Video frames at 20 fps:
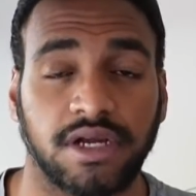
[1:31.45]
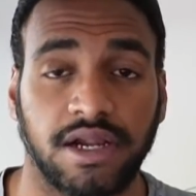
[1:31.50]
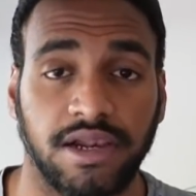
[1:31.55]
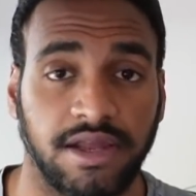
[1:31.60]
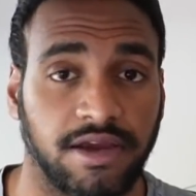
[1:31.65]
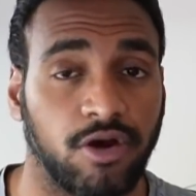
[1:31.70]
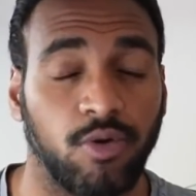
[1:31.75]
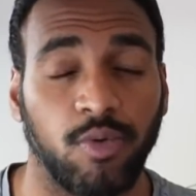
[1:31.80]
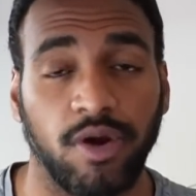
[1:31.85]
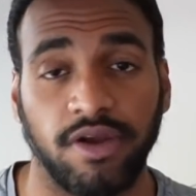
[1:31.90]

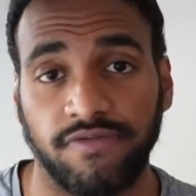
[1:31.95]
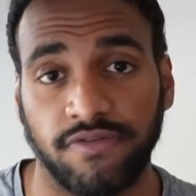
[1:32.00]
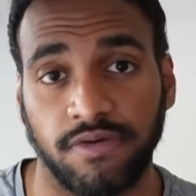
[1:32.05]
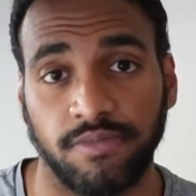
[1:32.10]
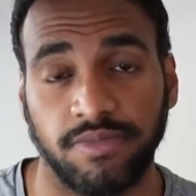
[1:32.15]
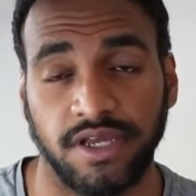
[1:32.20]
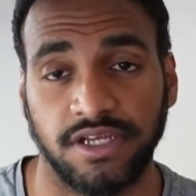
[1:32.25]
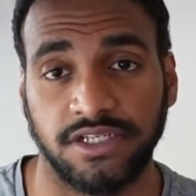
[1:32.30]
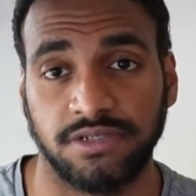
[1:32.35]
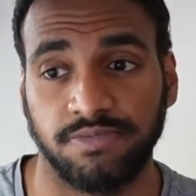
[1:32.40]
Click away
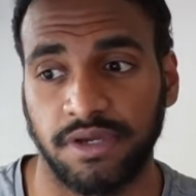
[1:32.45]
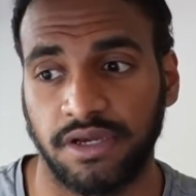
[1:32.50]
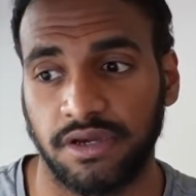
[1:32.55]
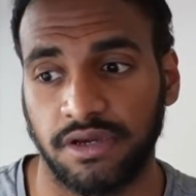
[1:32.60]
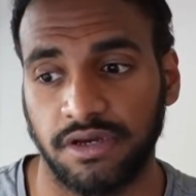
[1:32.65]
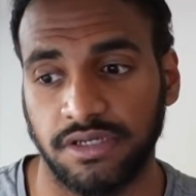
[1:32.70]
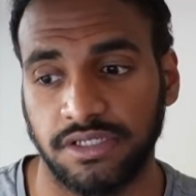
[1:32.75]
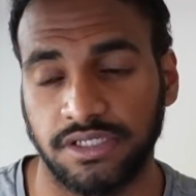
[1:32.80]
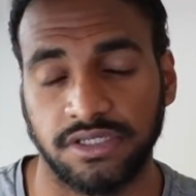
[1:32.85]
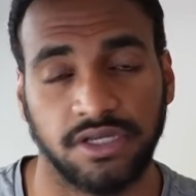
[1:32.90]
from this
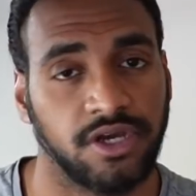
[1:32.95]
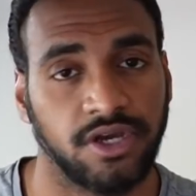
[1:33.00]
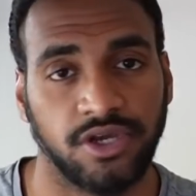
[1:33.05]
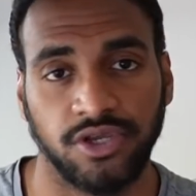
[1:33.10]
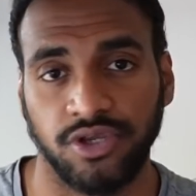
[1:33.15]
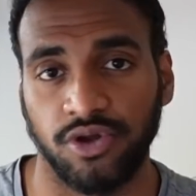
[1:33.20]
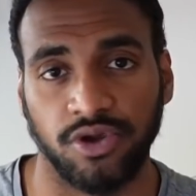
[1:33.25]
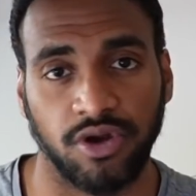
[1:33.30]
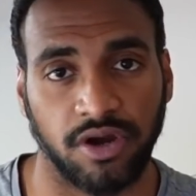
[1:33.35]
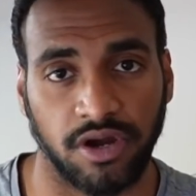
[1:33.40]
because
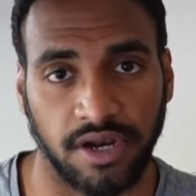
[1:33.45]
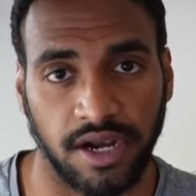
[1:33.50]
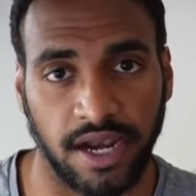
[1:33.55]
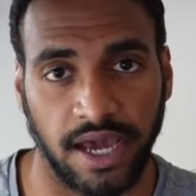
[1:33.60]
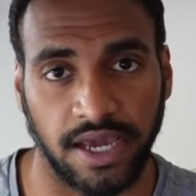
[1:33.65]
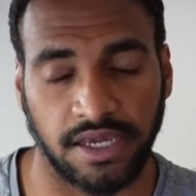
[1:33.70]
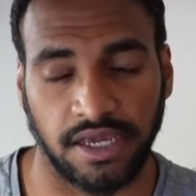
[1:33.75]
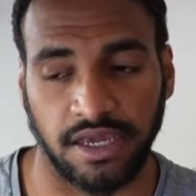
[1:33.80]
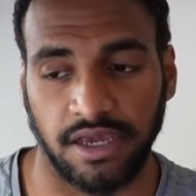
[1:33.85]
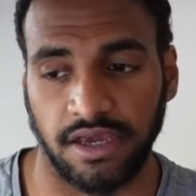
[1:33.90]
you're not gonna
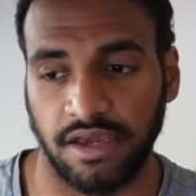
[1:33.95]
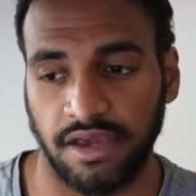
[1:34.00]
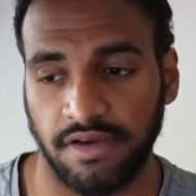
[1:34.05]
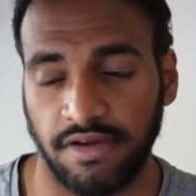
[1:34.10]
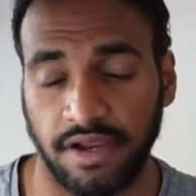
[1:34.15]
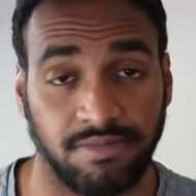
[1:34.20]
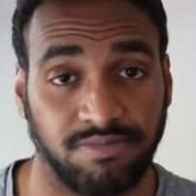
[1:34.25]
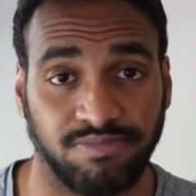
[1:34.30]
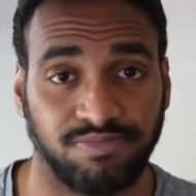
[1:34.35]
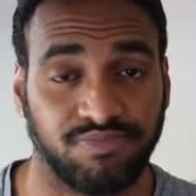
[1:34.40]
like it.
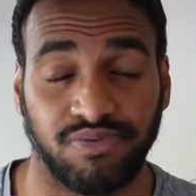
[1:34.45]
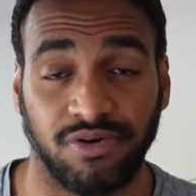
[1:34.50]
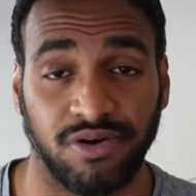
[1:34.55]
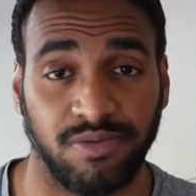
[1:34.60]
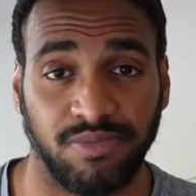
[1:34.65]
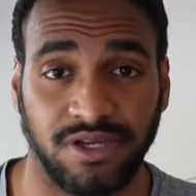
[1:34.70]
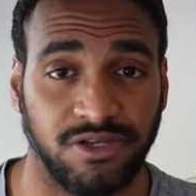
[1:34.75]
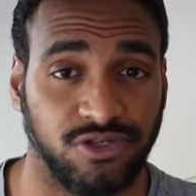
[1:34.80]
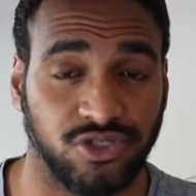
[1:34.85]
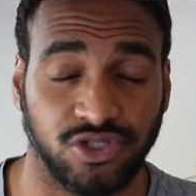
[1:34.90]
And
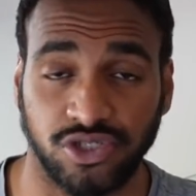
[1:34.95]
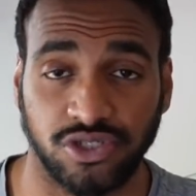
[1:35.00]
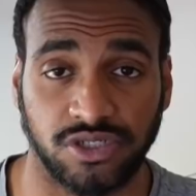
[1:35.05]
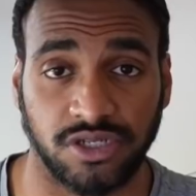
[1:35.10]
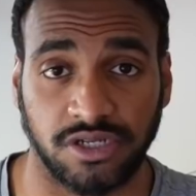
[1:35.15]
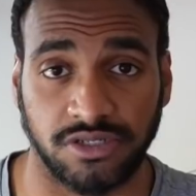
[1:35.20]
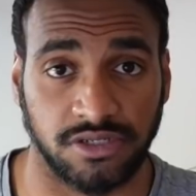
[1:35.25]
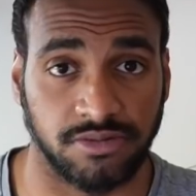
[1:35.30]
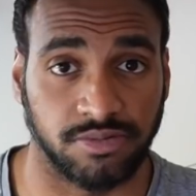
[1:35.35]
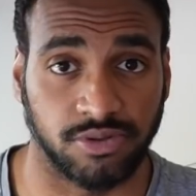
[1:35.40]
probably you should just
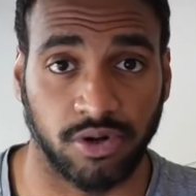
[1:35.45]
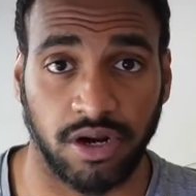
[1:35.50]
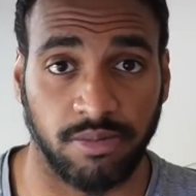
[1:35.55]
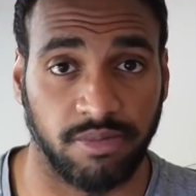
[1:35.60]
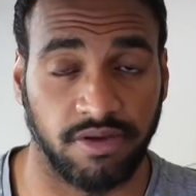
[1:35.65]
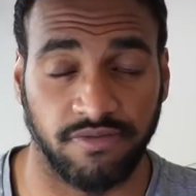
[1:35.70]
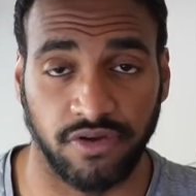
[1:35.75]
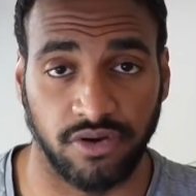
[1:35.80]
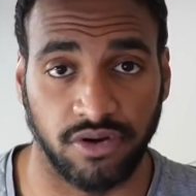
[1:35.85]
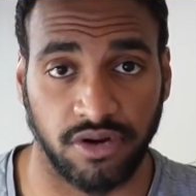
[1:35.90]
unsubscribe
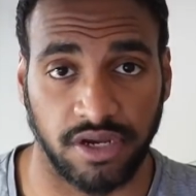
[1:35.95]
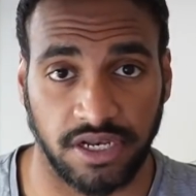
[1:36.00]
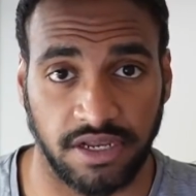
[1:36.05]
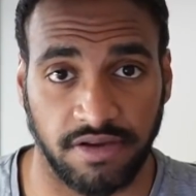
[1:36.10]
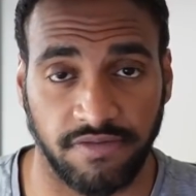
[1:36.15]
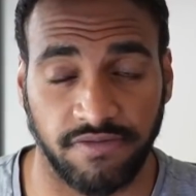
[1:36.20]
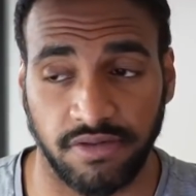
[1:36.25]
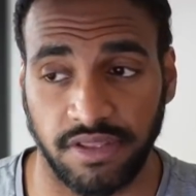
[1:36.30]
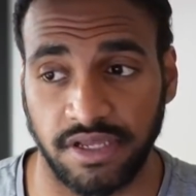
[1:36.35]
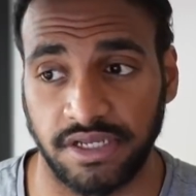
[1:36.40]
if you're not in
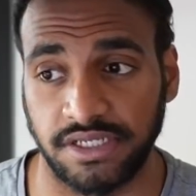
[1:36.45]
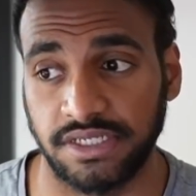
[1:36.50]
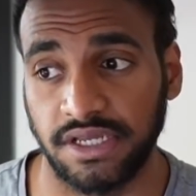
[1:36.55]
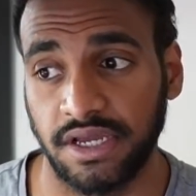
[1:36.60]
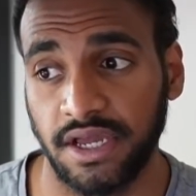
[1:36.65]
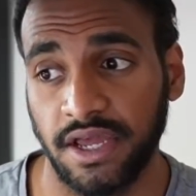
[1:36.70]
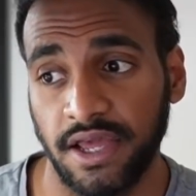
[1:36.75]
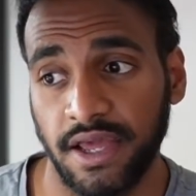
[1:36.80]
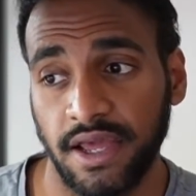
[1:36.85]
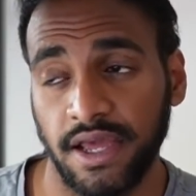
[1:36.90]
it for this.
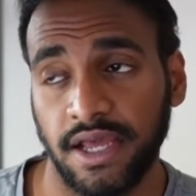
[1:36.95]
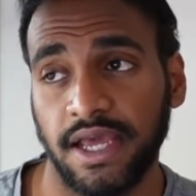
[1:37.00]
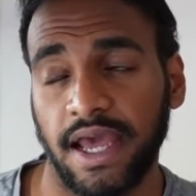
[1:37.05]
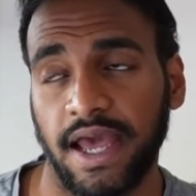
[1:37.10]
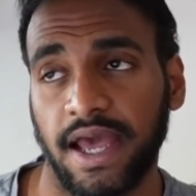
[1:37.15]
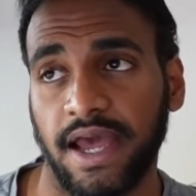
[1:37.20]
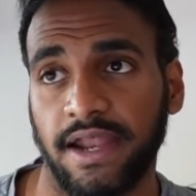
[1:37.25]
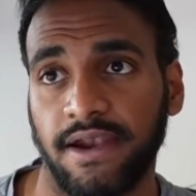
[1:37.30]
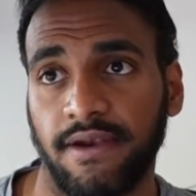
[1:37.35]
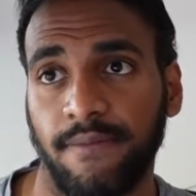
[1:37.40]

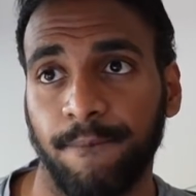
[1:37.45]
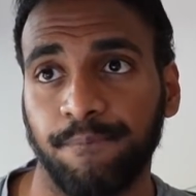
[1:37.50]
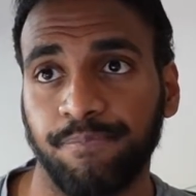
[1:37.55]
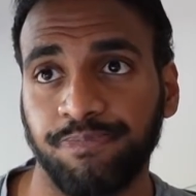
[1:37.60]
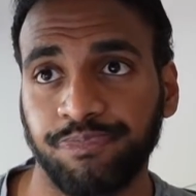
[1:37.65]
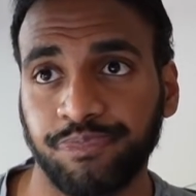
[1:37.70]
And